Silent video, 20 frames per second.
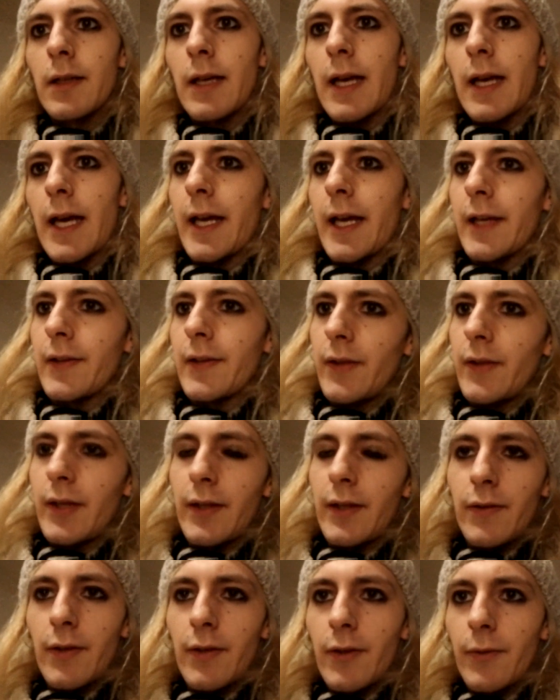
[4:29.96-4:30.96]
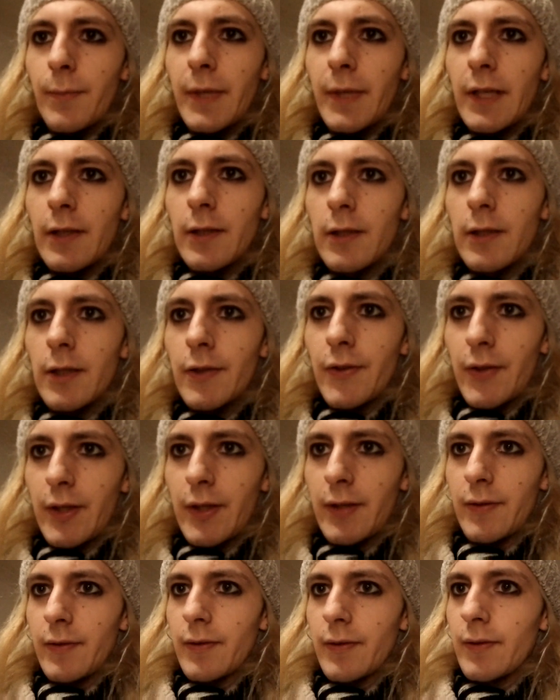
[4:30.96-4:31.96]
And it does mean a lot
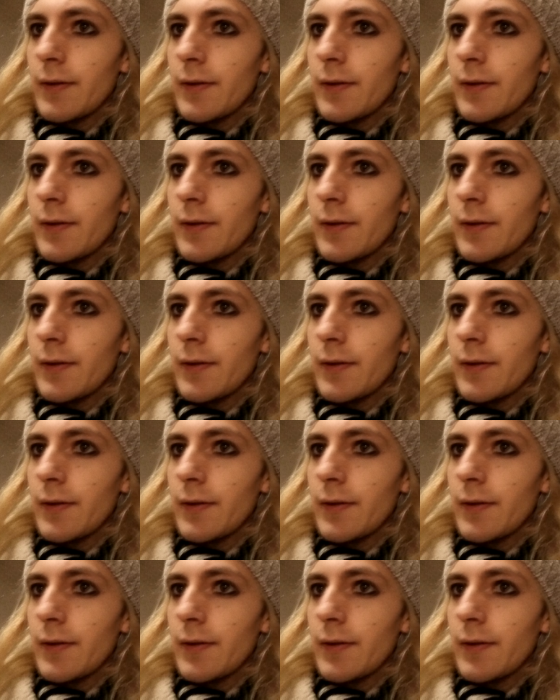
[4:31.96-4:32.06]
in